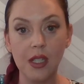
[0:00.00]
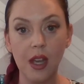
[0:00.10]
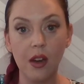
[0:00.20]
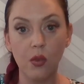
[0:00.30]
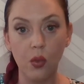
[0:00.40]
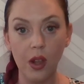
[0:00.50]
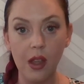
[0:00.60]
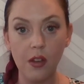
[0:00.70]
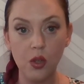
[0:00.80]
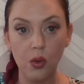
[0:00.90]
down and
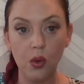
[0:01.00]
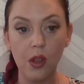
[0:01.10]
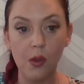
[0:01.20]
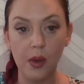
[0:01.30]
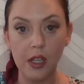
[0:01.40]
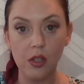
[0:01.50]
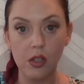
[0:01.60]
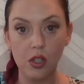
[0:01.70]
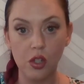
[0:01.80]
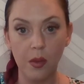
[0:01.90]
really truly read your
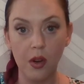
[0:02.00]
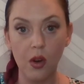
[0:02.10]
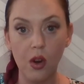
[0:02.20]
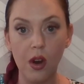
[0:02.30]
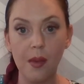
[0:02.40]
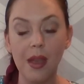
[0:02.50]
distributor agreement,